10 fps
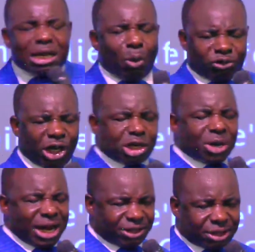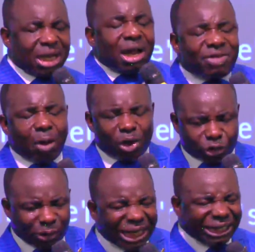there was a grace that was
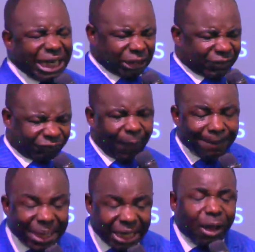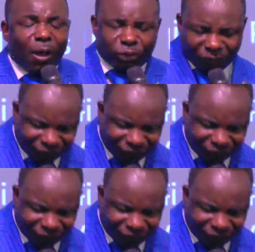released for me to